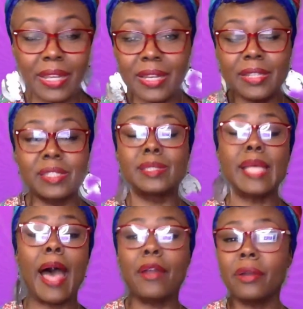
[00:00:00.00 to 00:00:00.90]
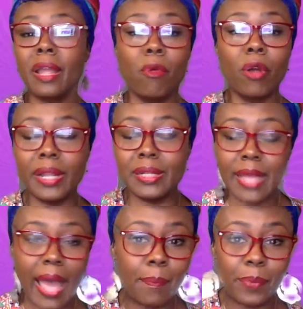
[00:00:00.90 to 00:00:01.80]
It is Saturday morning
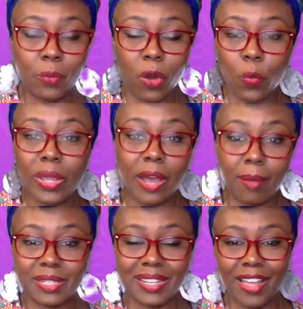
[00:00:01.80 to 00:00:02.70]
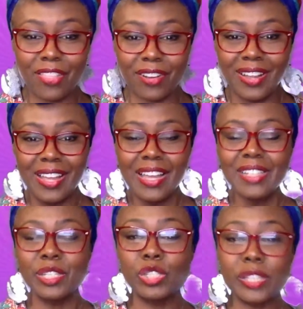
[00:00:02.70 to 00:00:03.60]
tap in where we come together
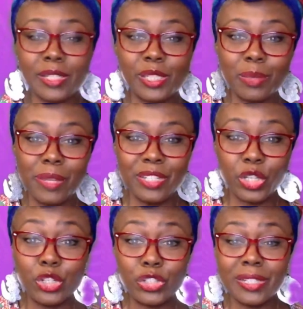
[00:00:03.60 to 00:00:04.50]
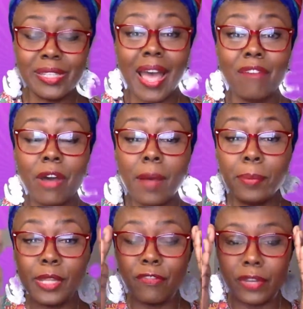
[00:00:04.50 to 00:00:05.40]
to set some intentions, have
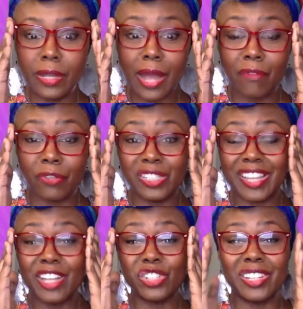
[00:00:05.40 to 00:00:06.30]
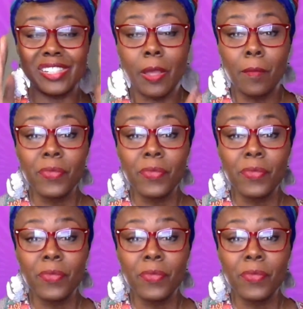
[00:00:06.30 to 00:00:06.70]
uplifting conversations,